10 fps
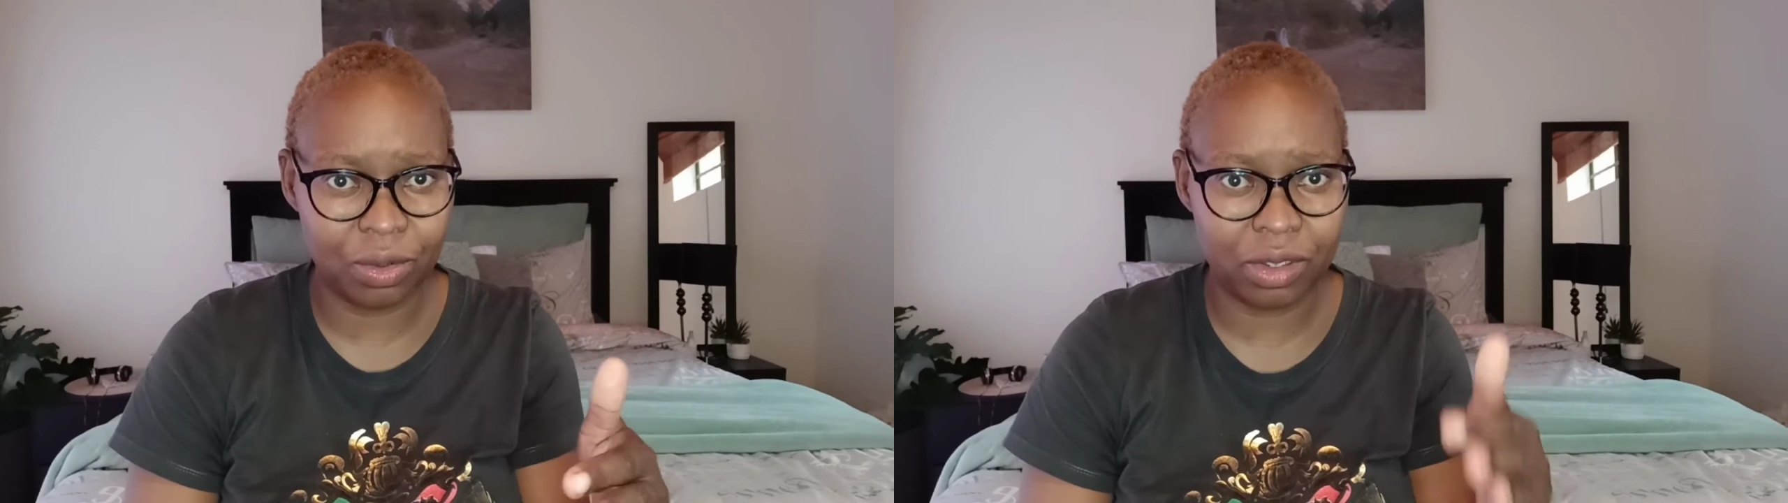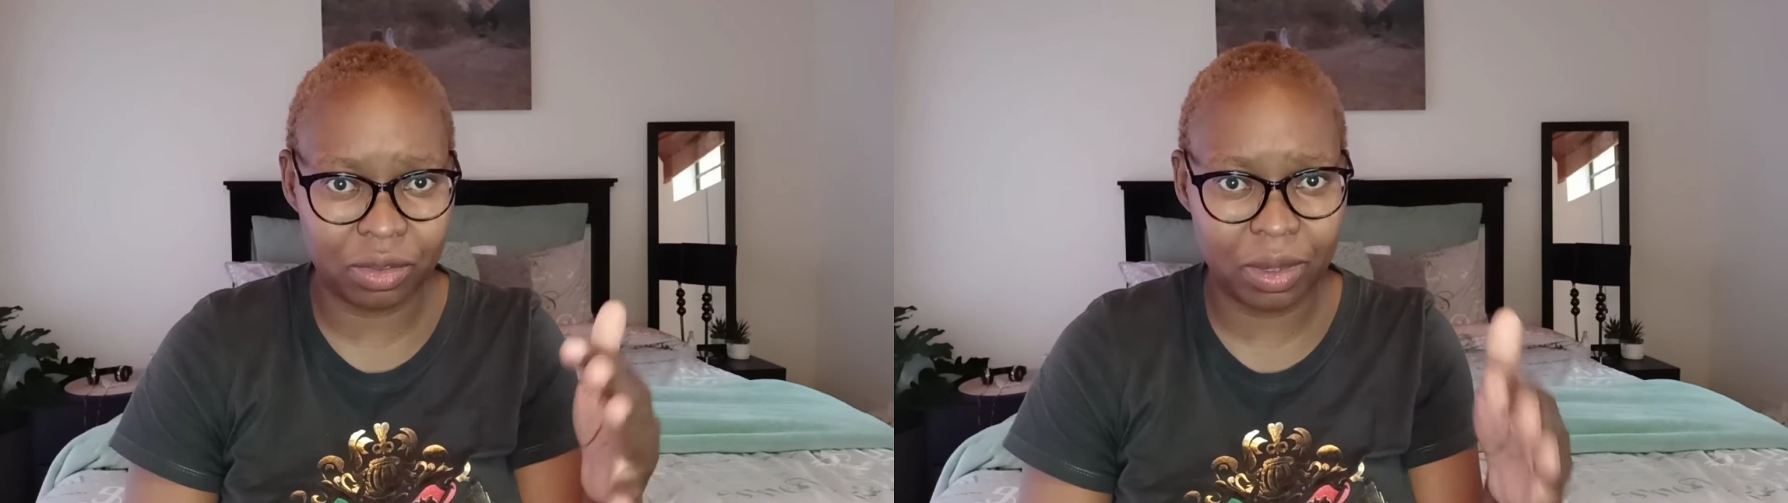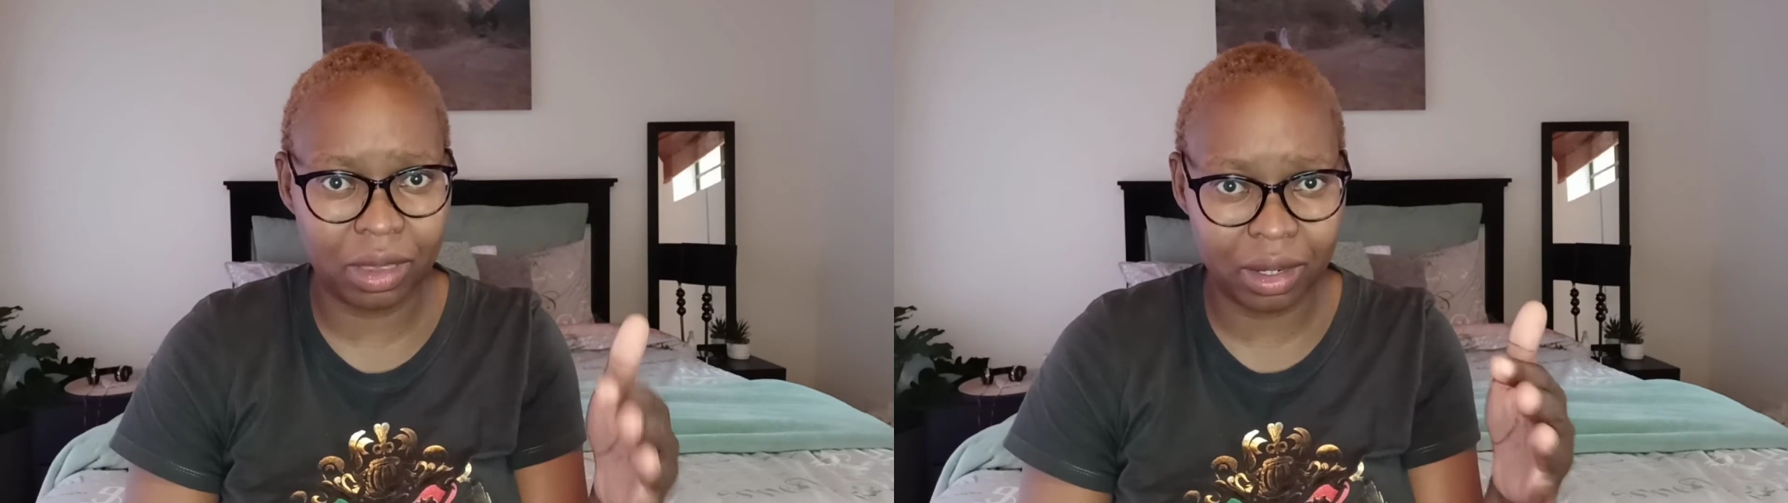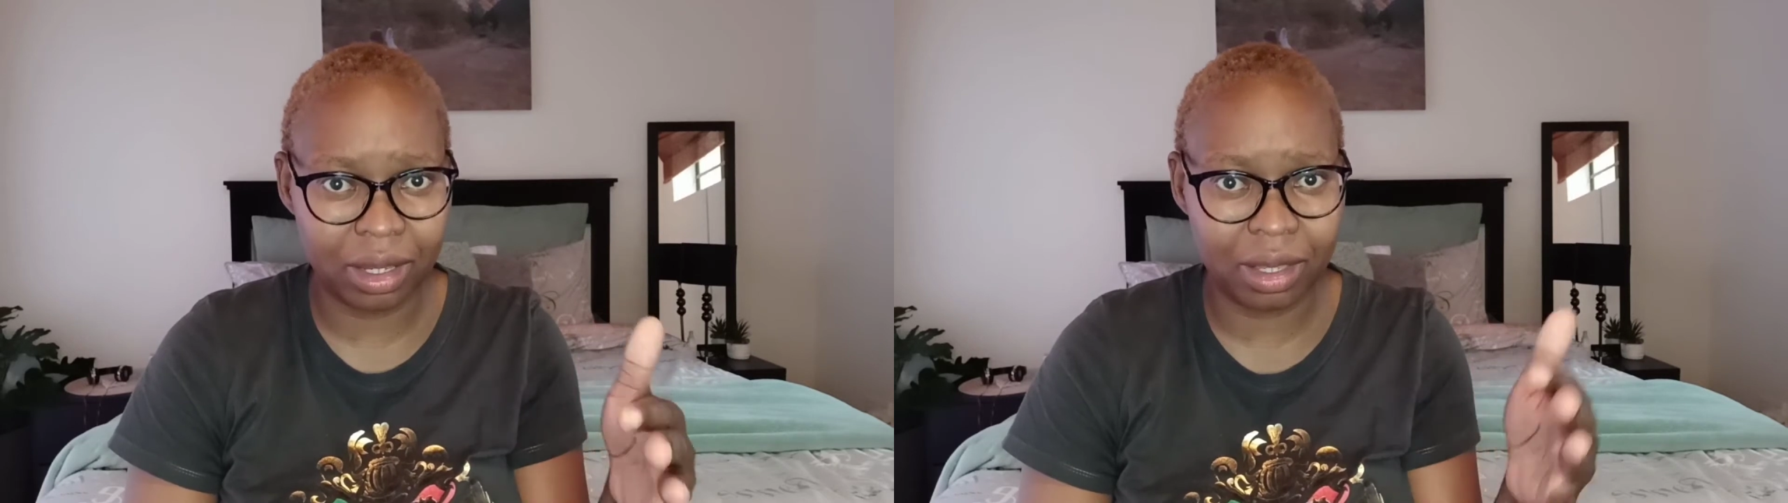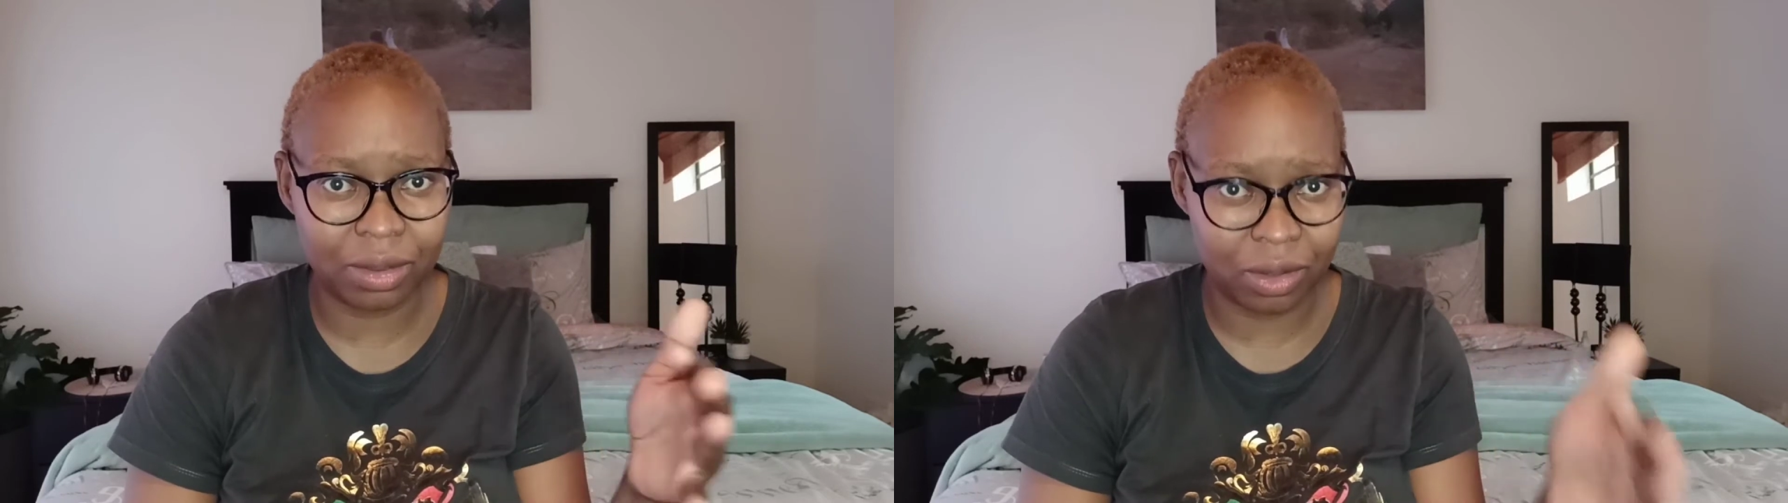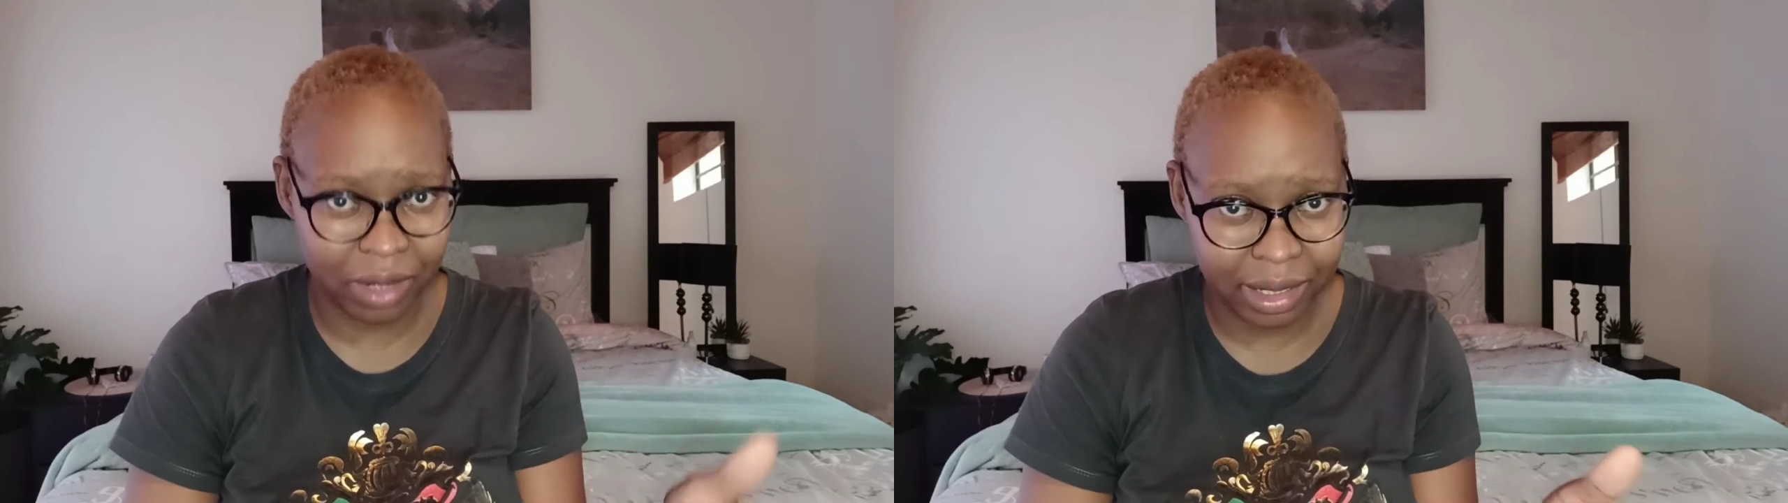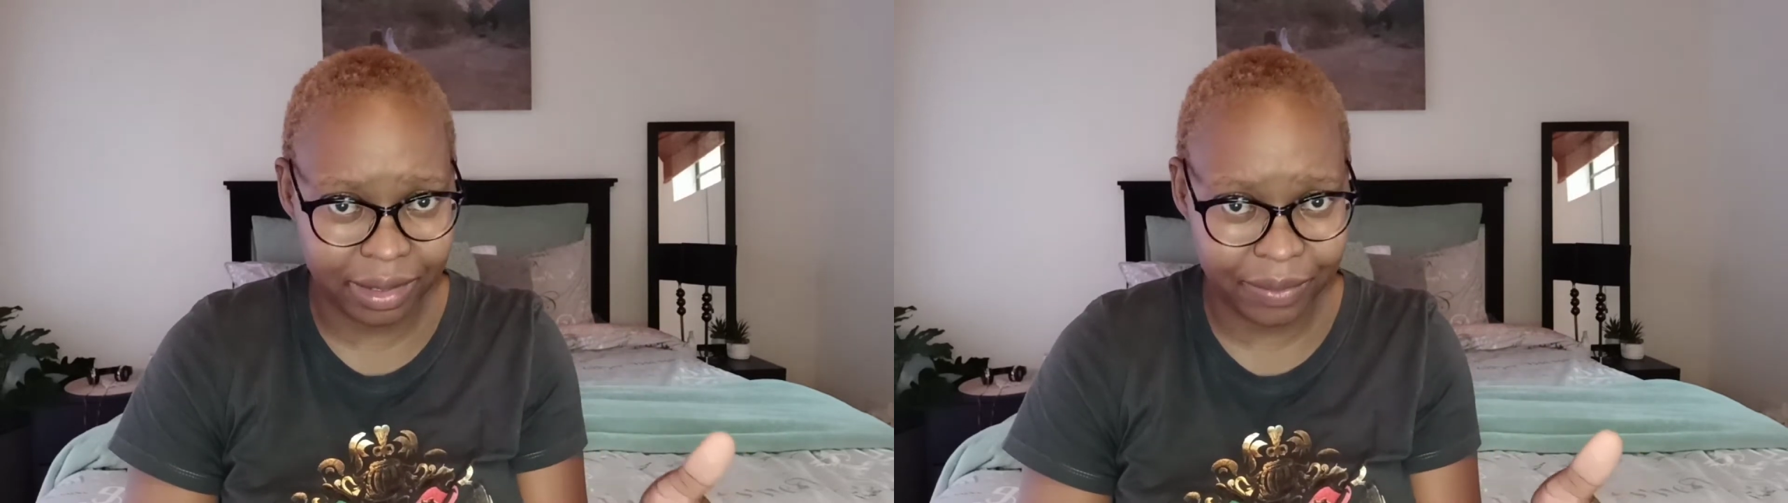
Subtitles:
have spent 3,000 rand.